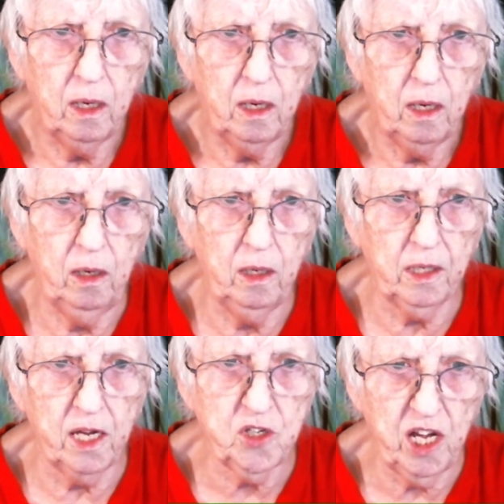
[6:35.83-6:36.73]
"I
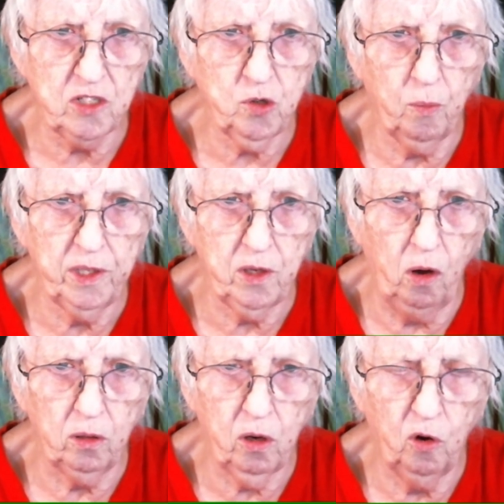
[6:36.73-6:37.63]
guess that's what we'd
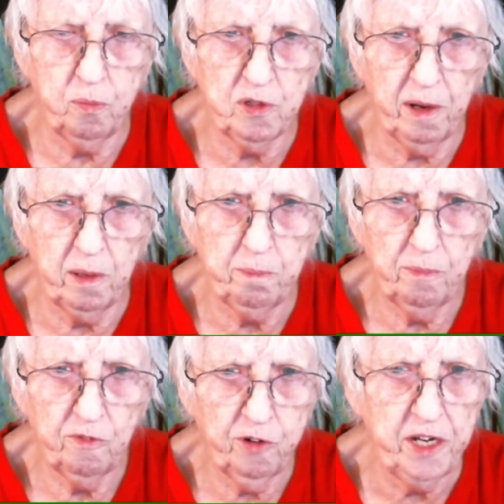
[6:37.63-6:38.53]
all hoped, but I'm
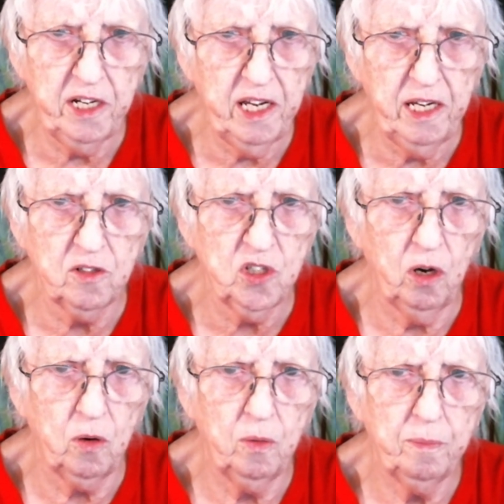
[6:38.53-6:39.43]
afraid it ain't
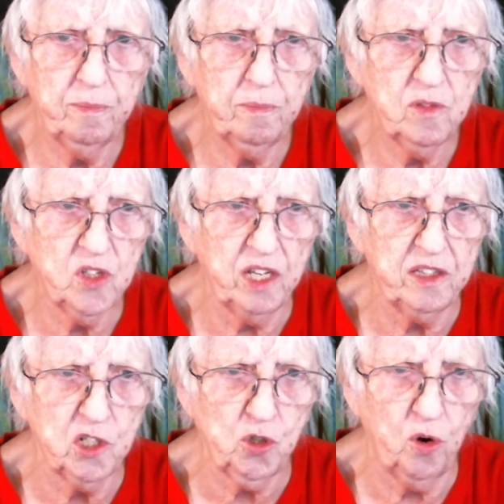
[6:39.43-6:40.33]
so," said
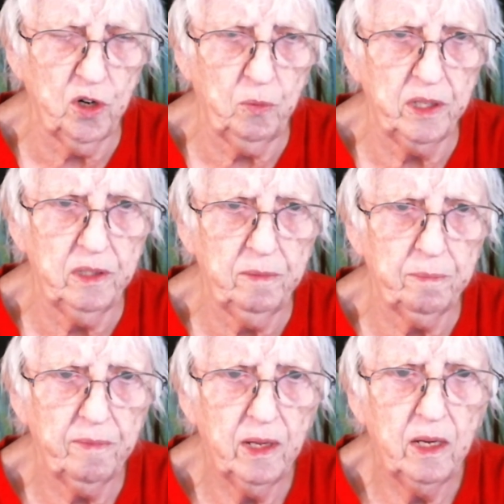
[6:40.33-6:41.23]
the shorter one,
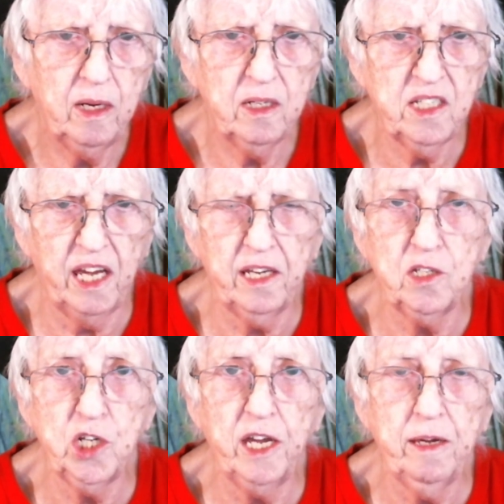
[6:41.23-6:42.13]
Ted
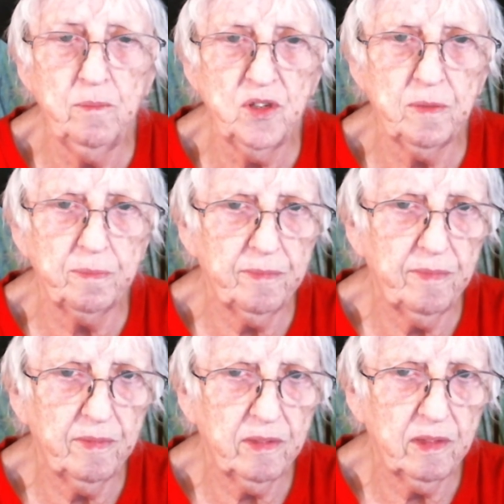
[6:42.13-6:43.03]
James.
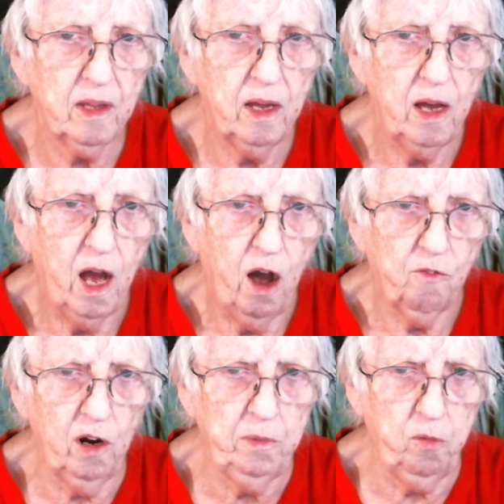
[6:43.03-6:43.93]

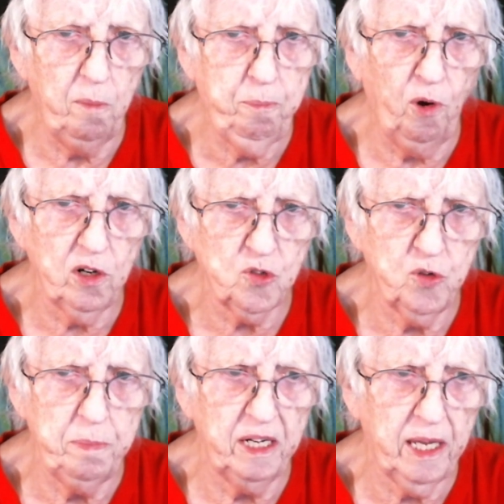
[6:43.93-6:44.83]
"From the reports
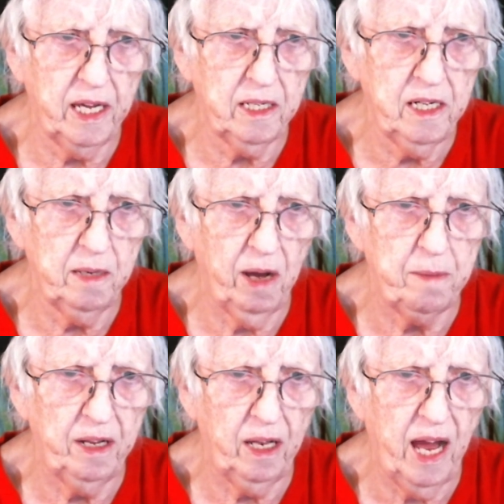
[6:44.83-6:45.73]
we've been getting, it might
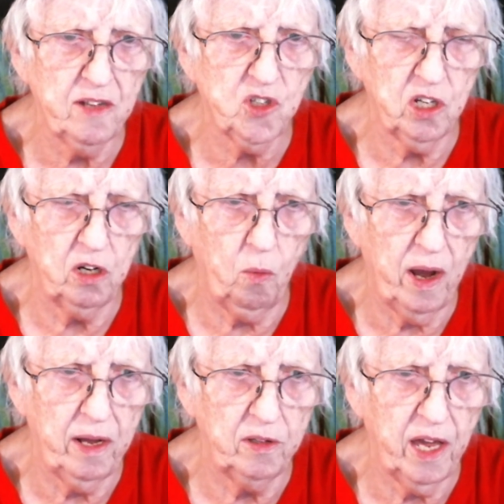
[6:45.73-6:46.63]
be lasting a
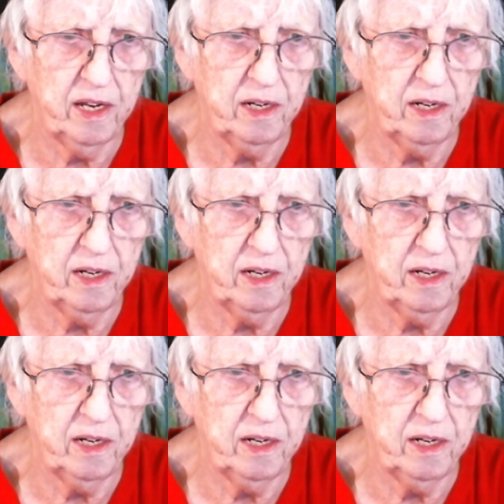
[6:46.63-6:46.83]
while yet."